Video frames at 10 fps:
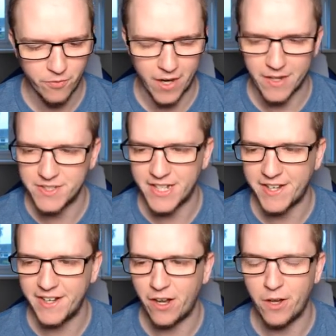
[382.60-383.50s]
Right,
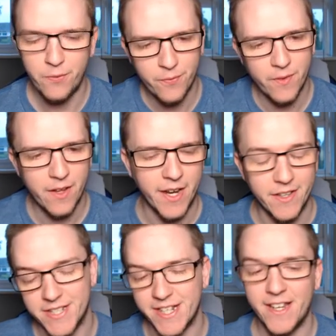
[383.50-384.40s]
second half
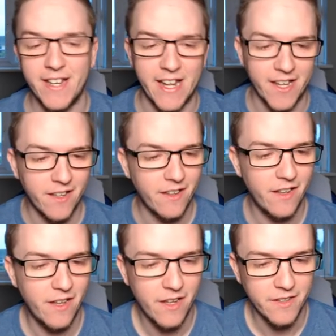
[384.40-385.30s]
in the second leg.
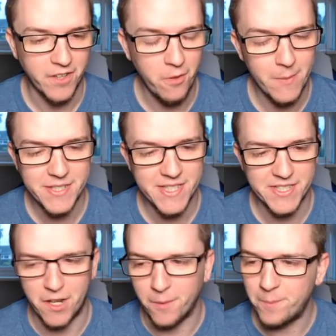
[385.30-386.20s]
Don't mess
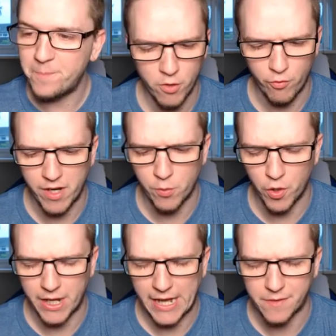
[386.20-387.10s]
this up. I don't really
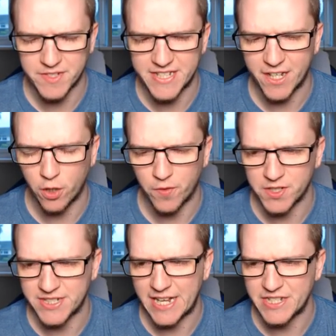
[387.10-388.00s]
want to have to take off
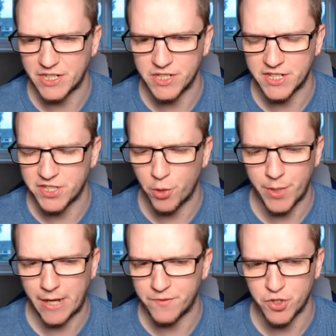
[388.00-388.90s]
Costanza because I
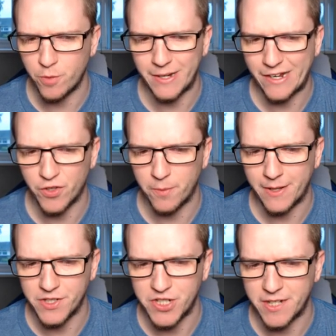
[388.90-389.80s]
don't have Zuble on the
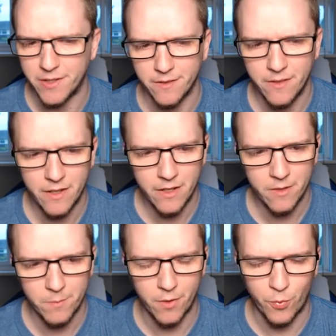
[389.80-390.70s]
bench either.
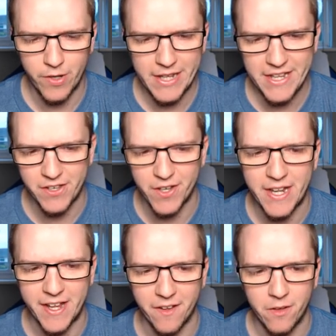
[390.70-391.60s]
But we're looking good
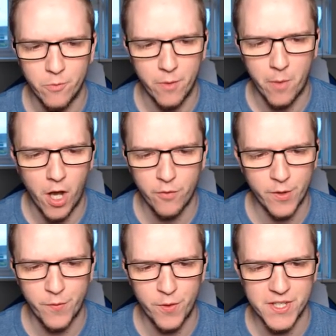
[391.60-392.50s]
here. We're
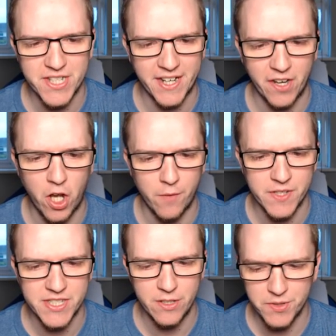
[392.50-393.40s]
halfway through the second half.
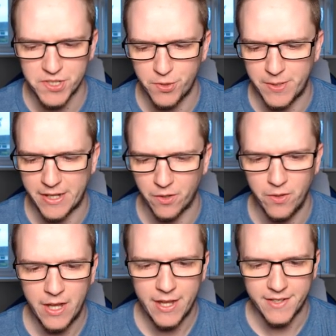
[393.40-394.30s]
It's still
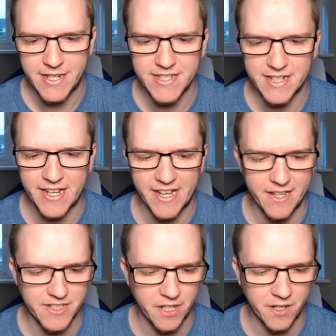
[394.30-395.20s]
2-0.
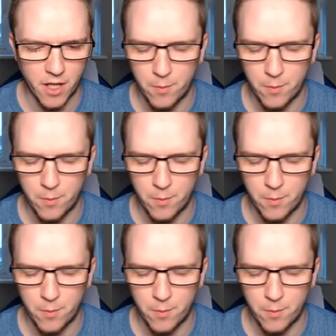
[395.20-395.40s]
Nedelea is going to